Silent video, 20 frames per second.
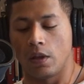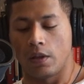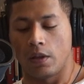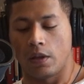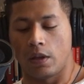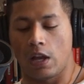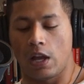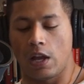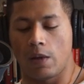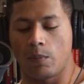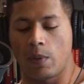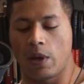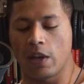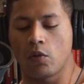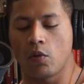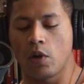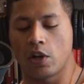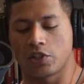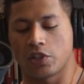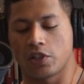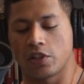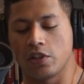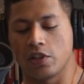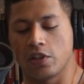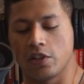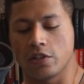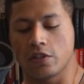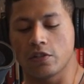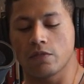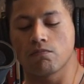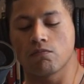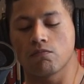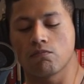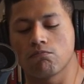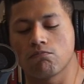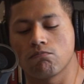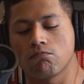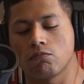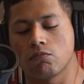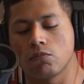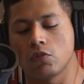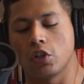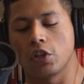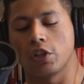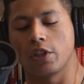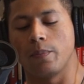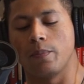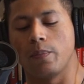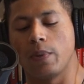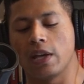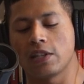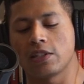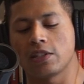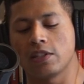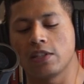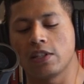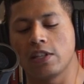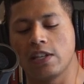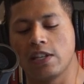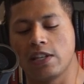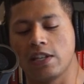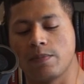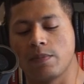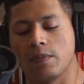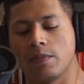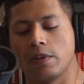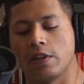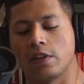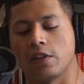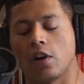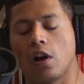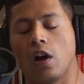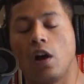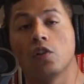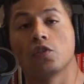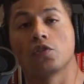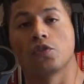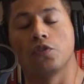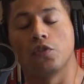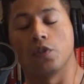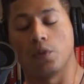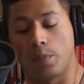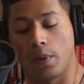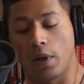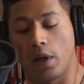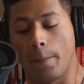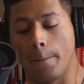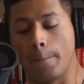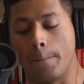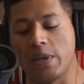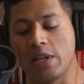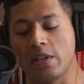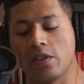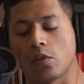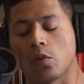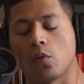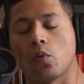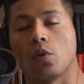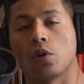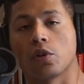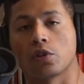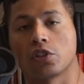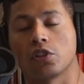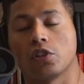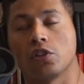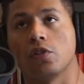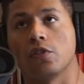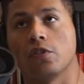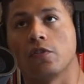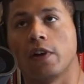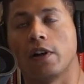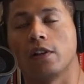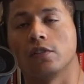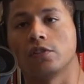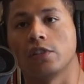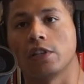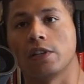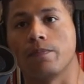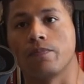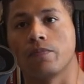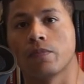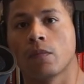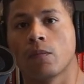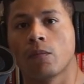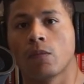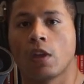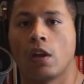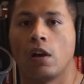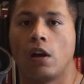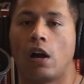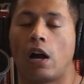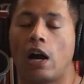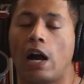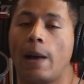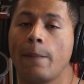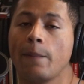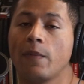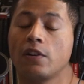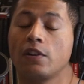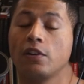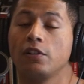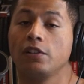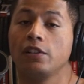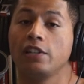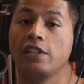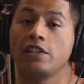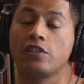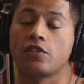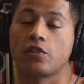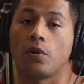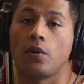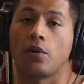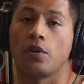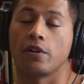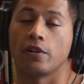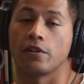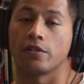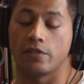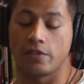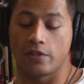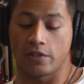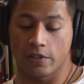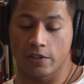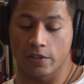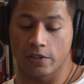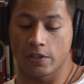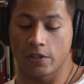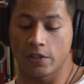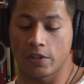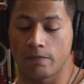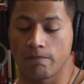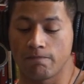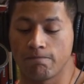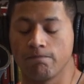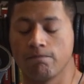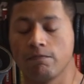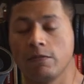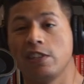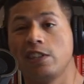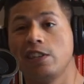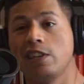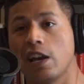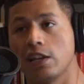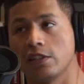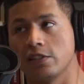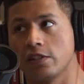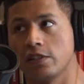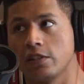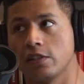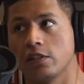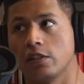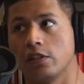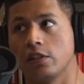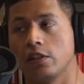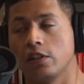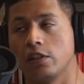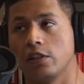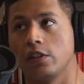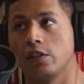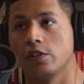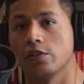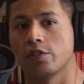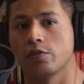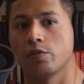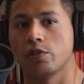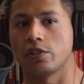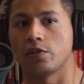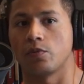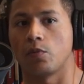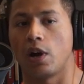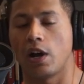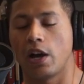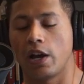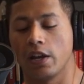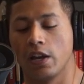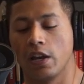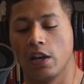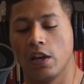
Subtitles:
My question is, could the best team in college football beat the worst UFL team? I'm going to lean towards yes. Here's the reason why.